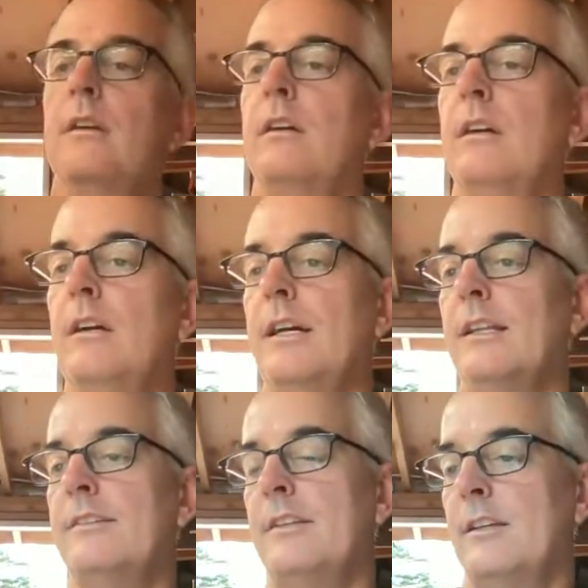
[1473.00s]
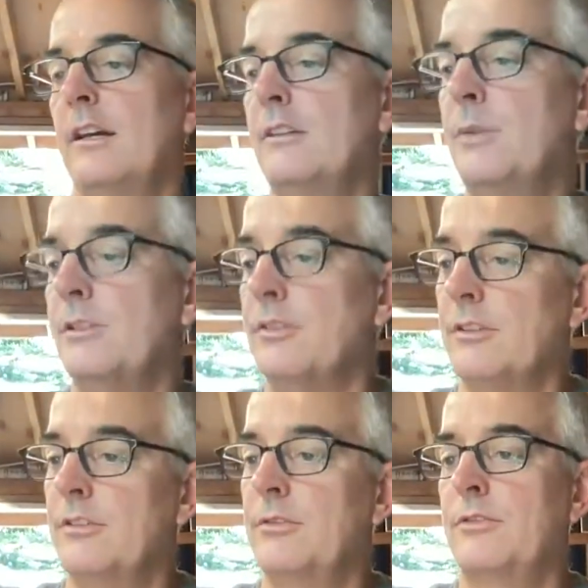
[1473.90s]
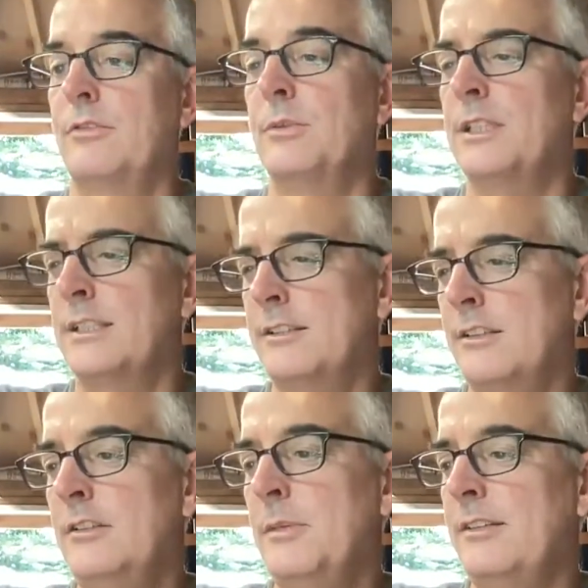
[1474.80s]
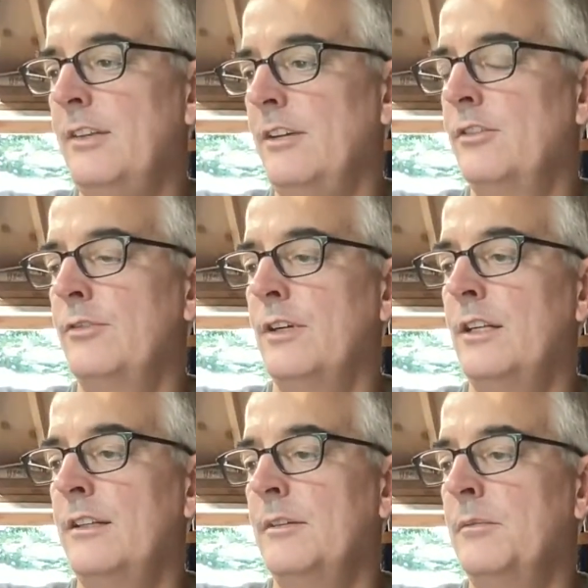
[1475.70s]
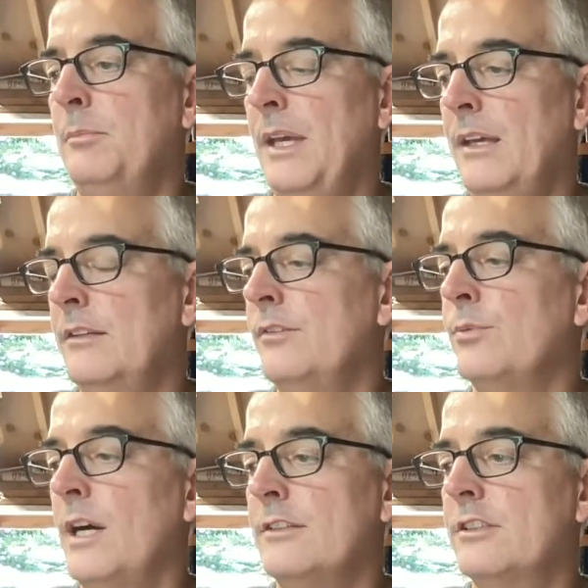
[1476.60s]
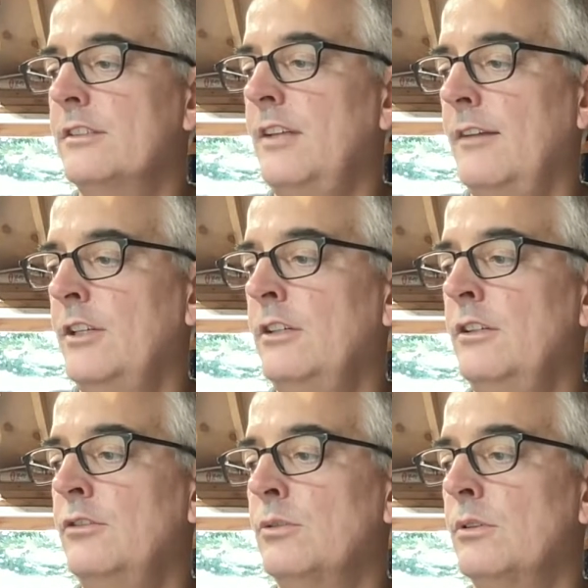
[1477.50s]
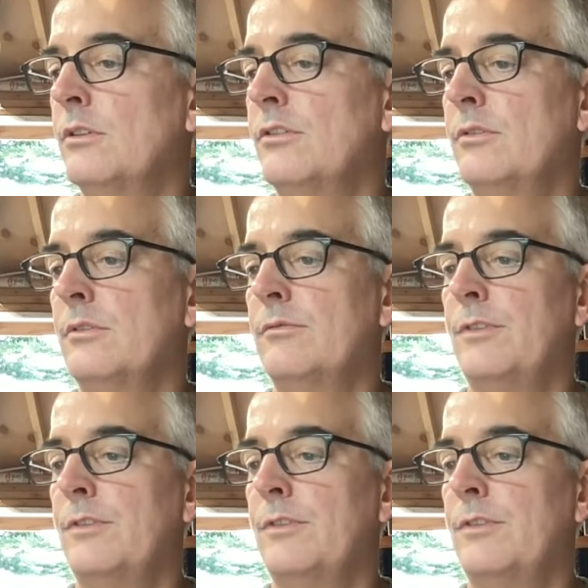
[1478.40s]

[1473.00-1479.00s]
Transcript: All right, let's see. Other questions. So we can continue to make sections for anything: pens, watches, heavy-duty tools,